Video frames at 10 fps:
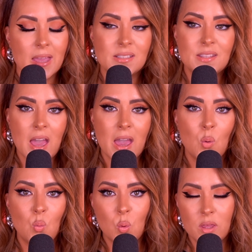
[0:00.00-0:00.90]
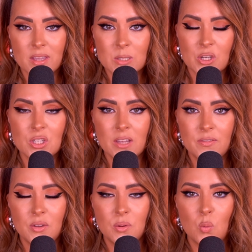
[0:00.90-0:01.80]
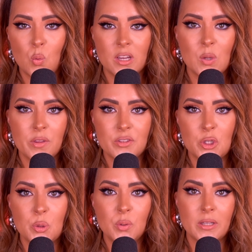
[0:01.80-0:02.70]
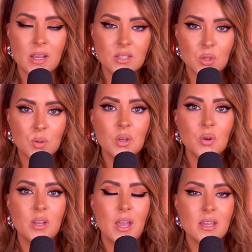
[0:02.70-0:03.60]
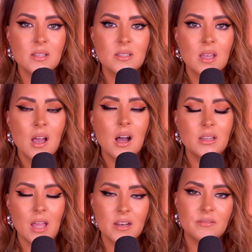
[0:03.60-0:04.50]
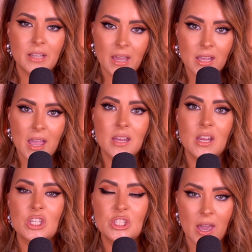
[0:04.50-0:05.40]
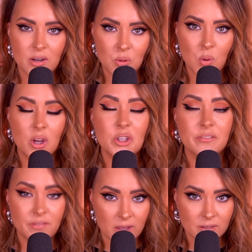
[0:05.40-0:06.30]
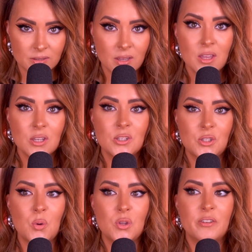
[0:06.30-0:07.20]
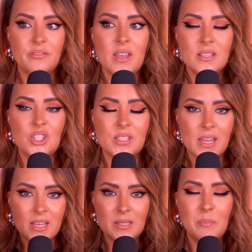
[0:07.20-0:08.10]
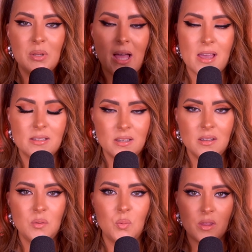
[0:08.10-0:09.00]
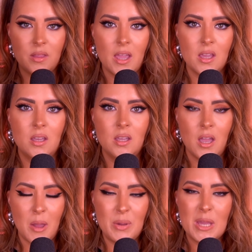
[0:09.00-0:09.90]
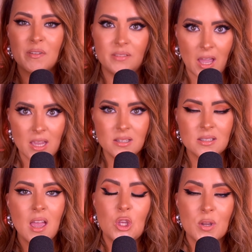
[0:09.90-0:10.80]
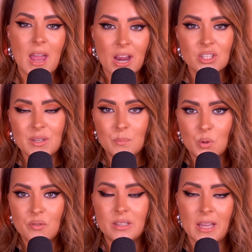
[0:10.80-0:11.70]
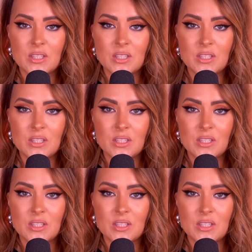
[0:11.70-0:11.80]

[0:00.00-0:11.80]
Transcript: is that especially if you're working with 2 lights, you can create a lot of light and shadow on your face. So your face just isn't blasted with like a beam of light. You can actually move the lights